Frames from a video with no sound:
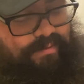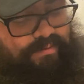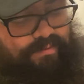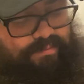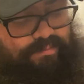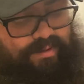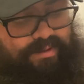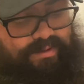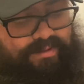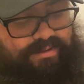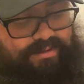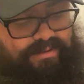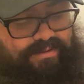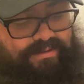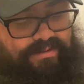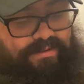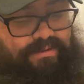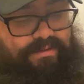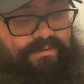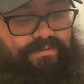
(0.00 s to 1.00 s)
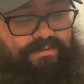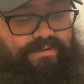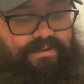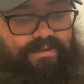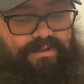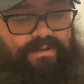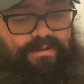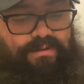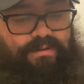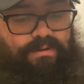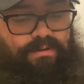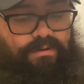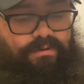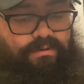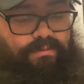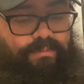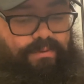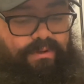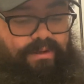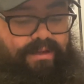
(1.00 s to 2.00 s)
Direct tends to use kind of
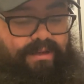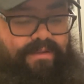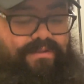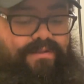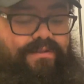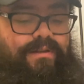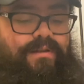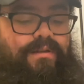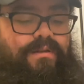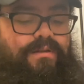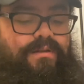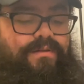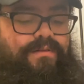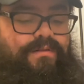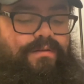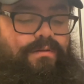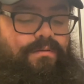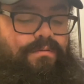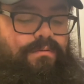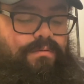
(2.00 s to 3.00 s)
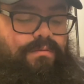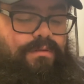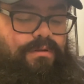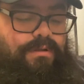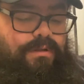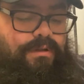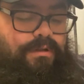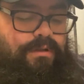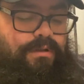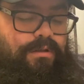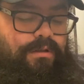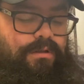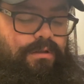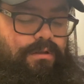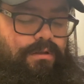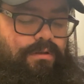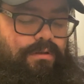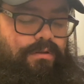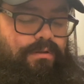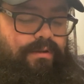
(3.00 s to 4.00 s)
harder plastic, so
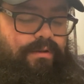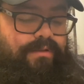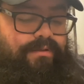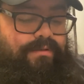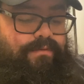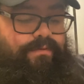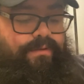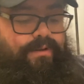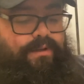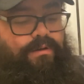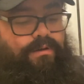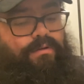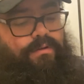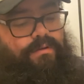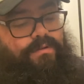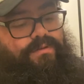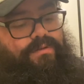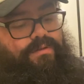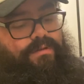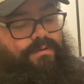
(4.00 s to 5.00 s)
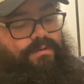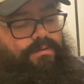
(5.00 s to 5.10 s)
cross your fingers.